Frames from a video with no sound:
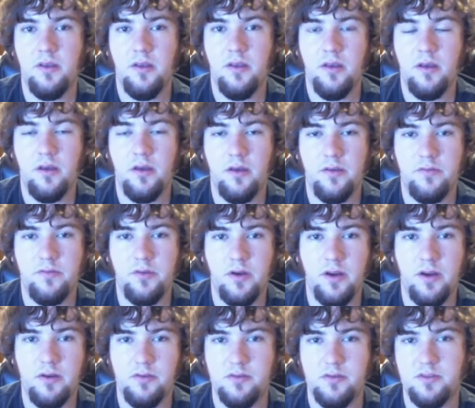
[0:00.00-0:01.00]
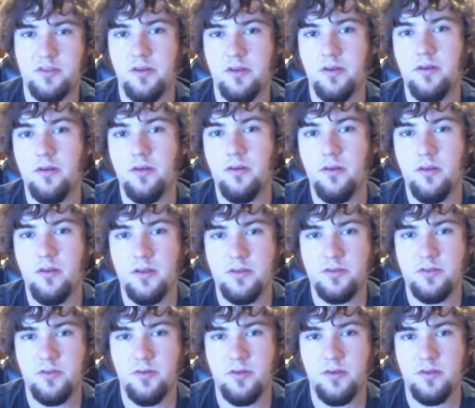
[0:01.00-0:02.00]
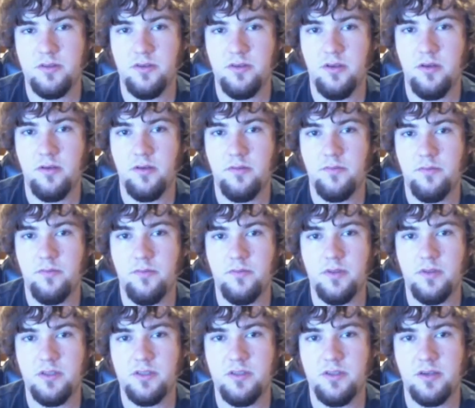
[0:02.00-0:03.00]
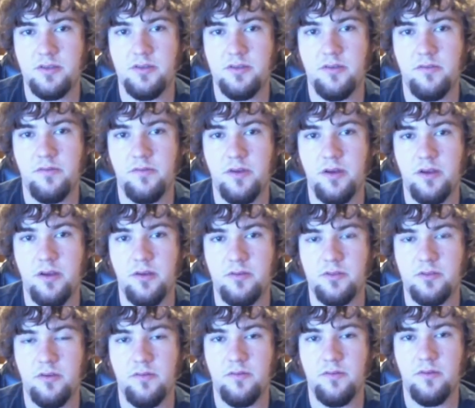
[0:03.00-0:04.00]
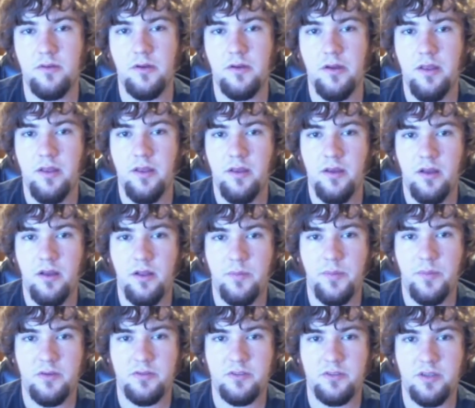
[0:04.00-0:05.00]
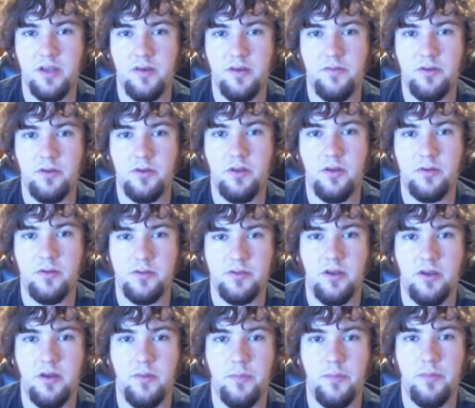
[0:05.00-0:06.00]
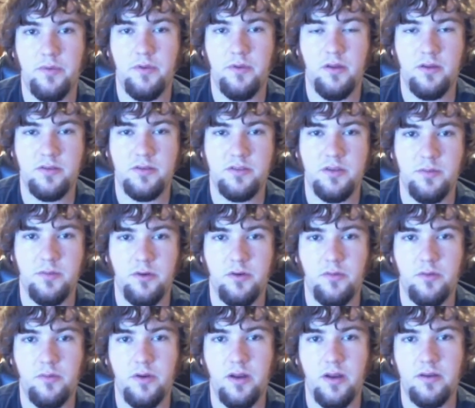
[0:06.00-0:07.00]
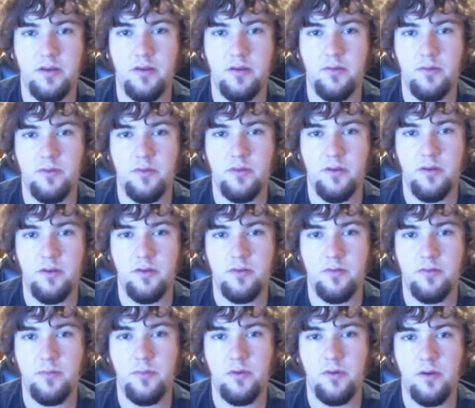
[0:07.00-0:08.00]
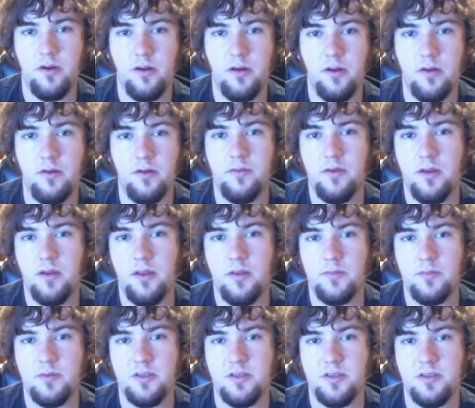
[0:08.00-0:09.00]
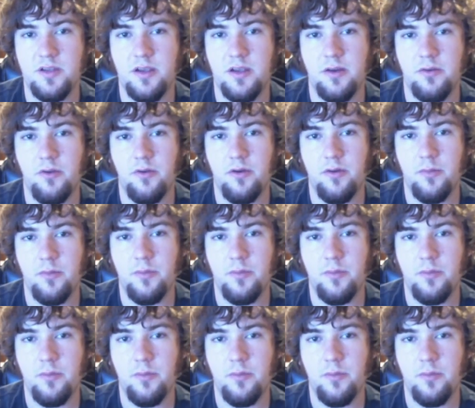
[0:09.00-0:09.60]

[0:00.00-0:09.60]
If you're interested, as soon as this section of the video is over, I'll post kind of a close-up similar to what I did with the nickel boron M16 group